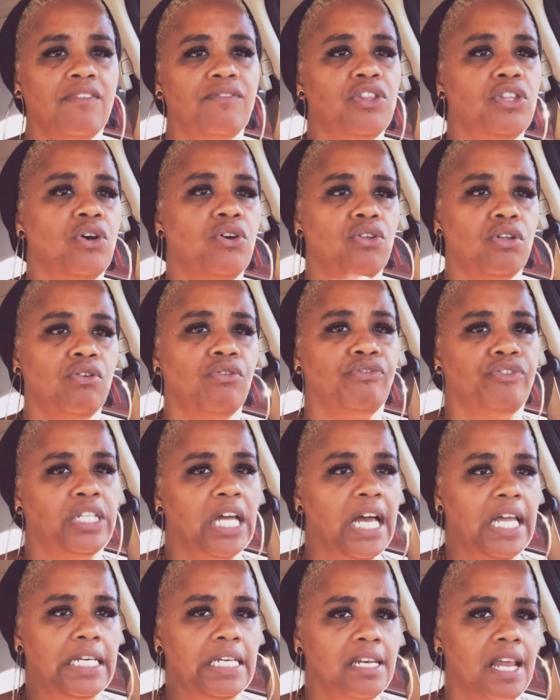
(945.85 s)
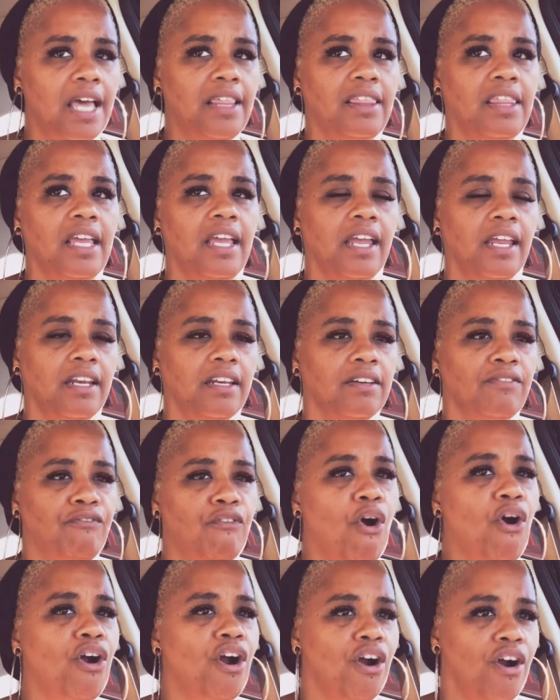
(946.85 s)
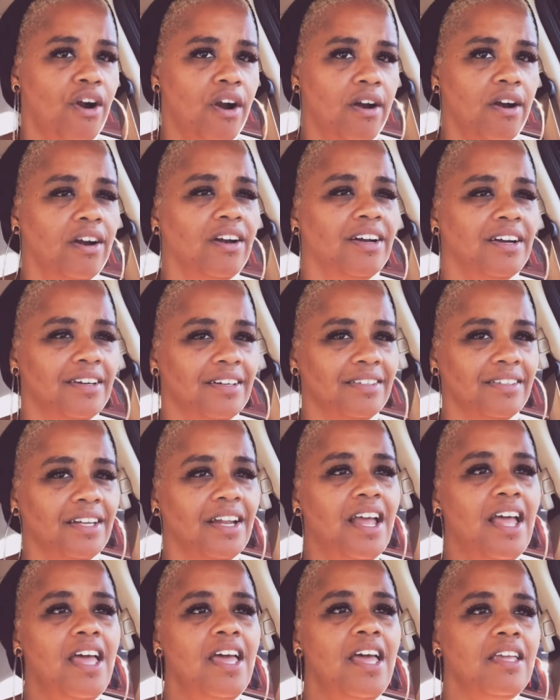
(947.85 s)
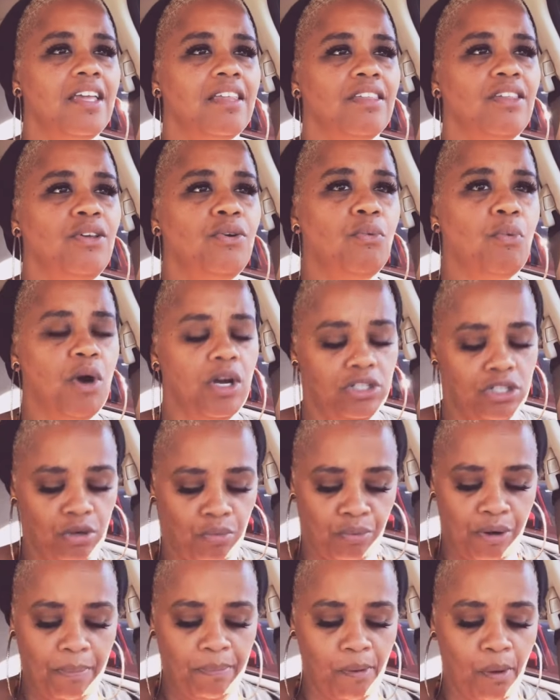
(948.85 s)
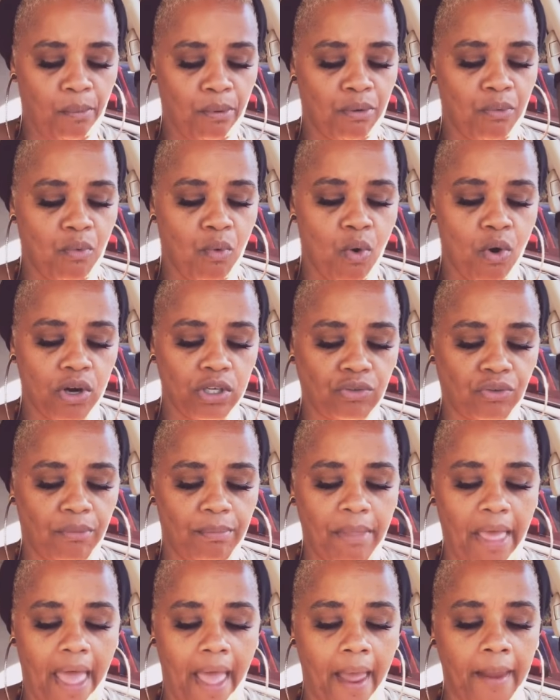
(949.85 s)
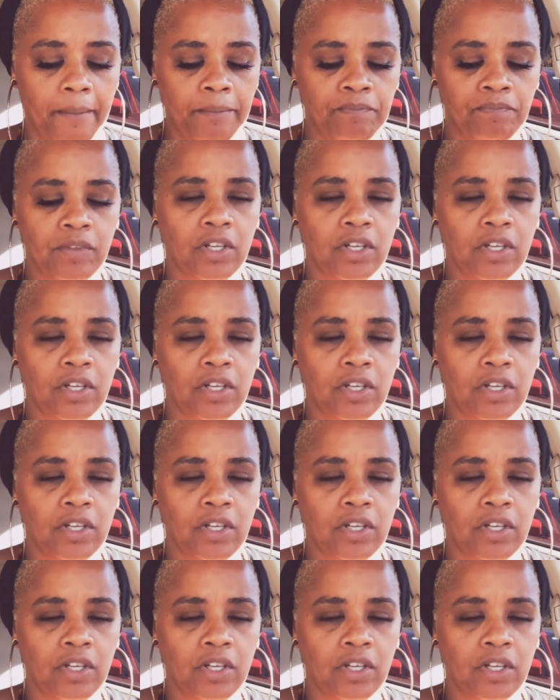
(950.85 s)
Even though you've done nothing for her, you want to reap the rewards from that.